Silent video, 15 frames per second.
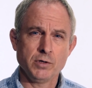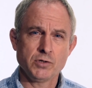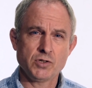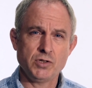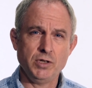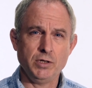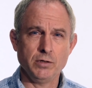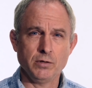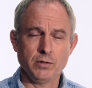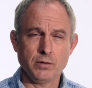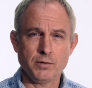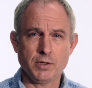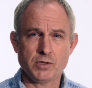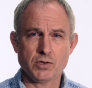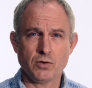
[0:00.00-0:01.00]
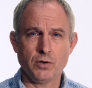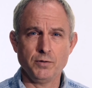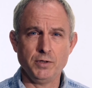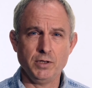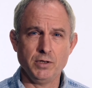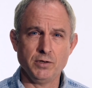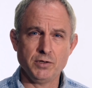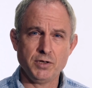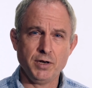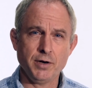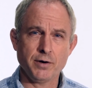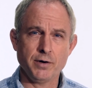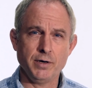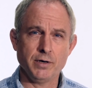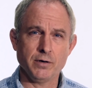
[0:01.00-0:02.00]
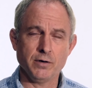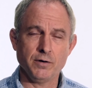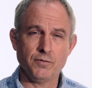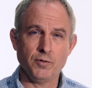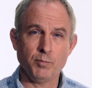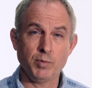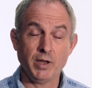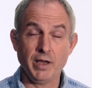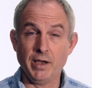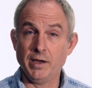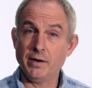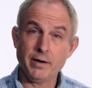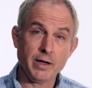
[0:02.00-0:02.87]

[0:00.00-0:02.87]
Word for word: steel that's on the interior of the blade.